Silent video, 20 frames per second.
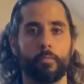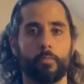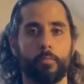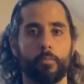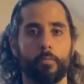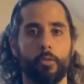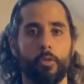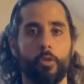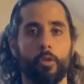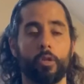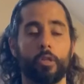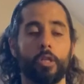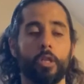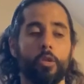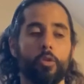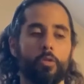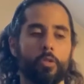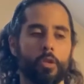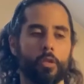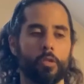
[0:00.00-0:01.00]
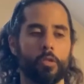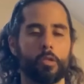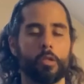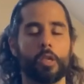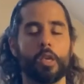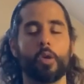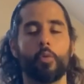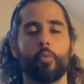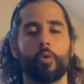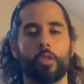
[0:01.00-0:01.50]
You continue this
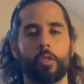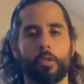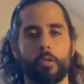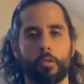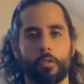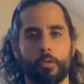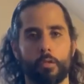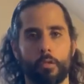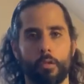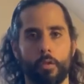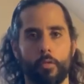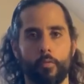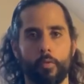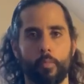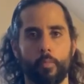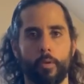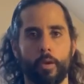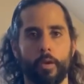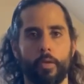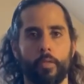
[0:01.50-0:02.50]
sequence of your breath.